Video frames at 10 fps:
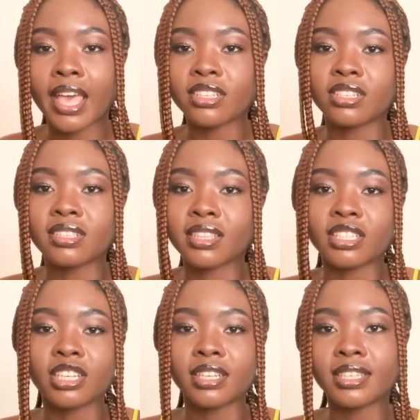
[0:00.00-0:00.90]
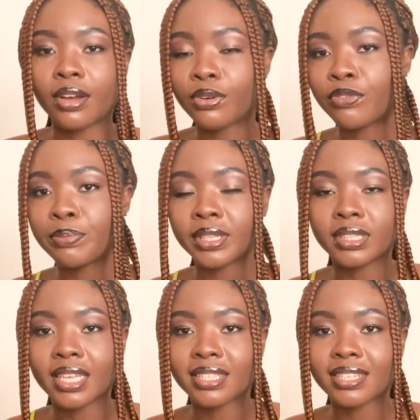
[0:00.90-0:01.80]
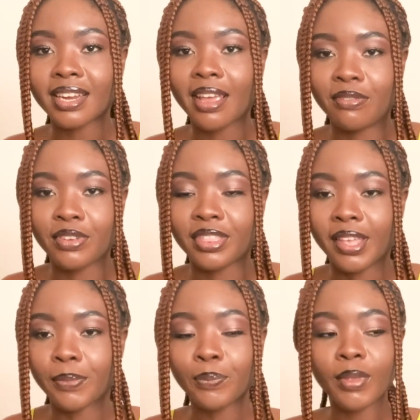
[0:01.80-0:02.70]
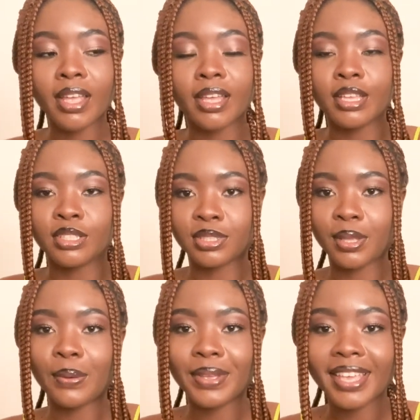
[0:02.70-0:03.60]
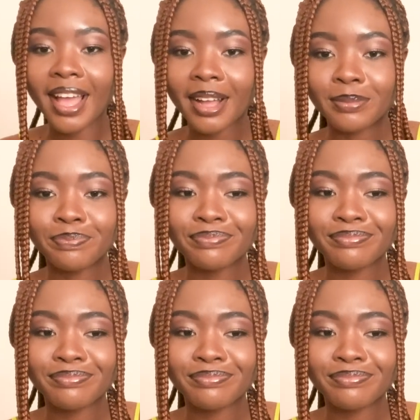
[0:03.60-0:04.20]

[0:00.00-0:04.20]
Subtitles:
and just the shutdown of buildings and everything. So yeah,